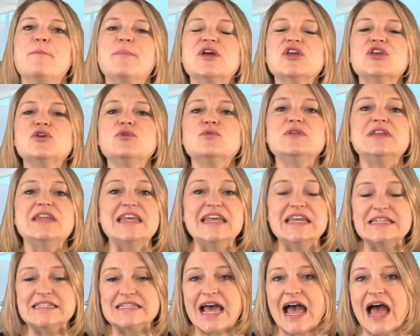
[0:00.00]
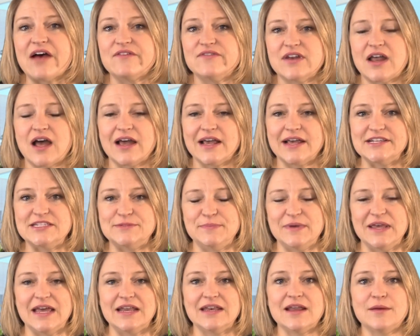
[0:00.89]
But you need to have an
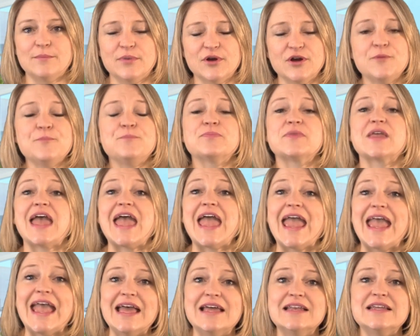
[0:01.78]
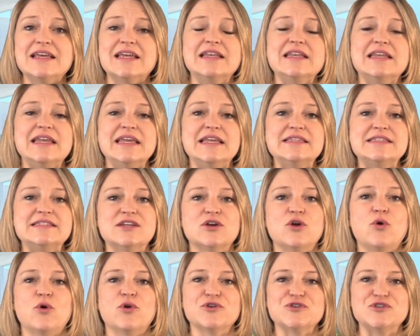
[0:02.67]
ISBN number and it needs
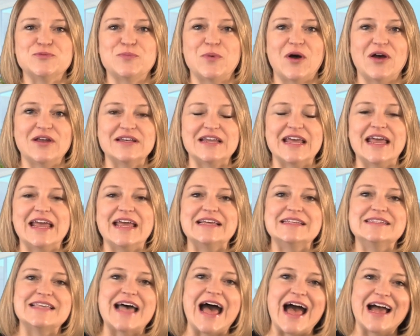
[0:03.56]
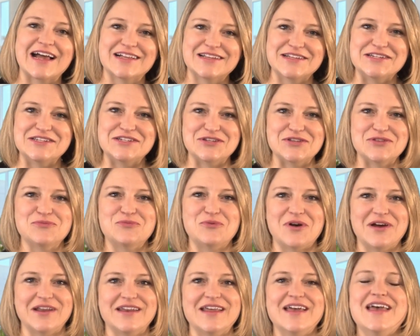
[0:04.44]
to correspond exactly to the
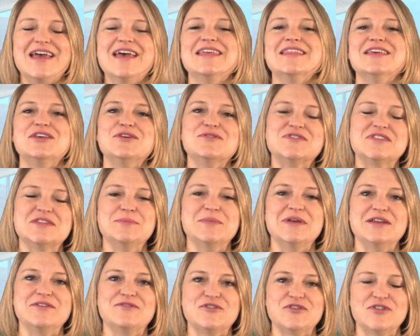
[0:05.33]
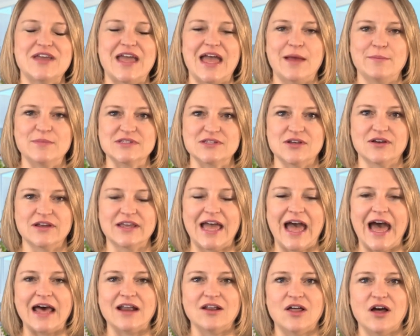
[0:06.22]
one that you've submitted for the Amazon
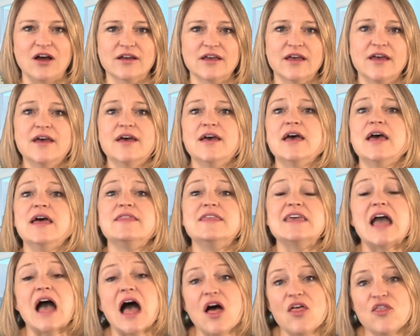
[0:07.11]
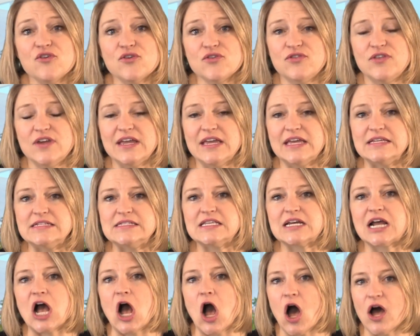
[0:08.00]
catalog. The other thing is
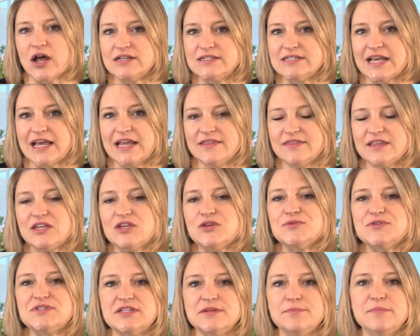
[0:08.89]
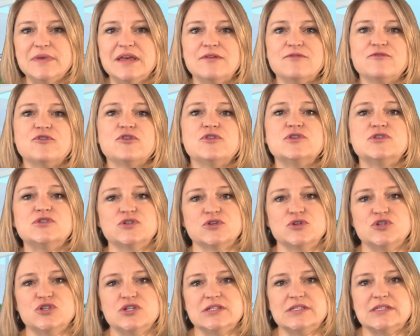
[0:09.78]
the content that you submit for the
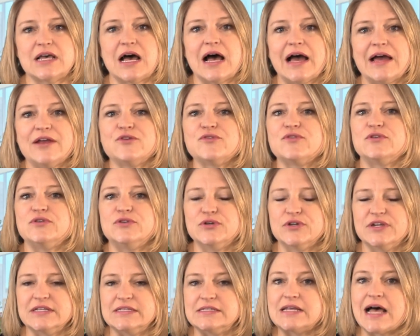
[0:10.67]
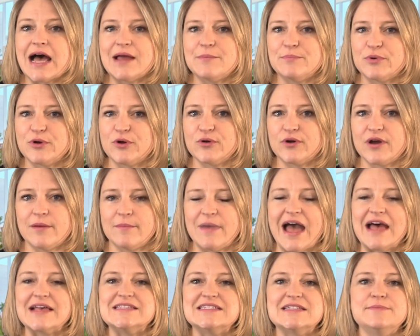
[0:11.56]
Search Inside or the Look Inside program
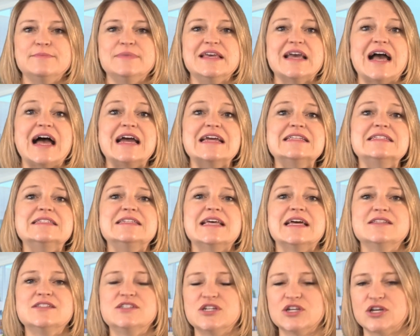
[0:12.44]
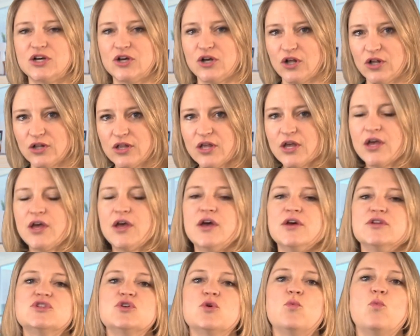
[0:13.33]
has to be identical
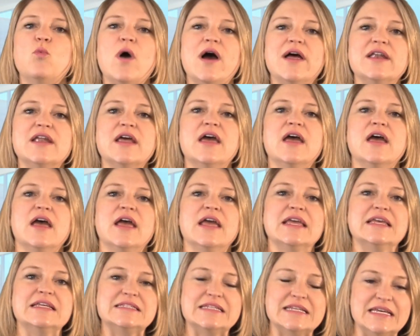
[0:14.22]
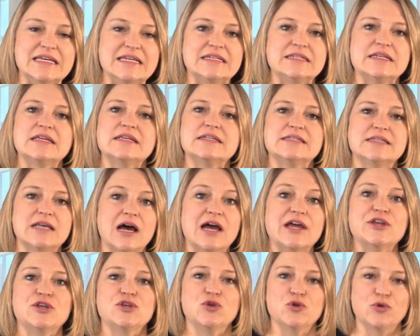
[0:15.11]
to what is
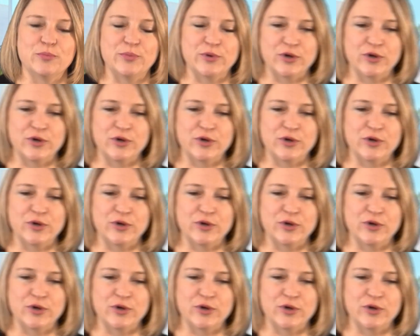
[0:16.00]
inside your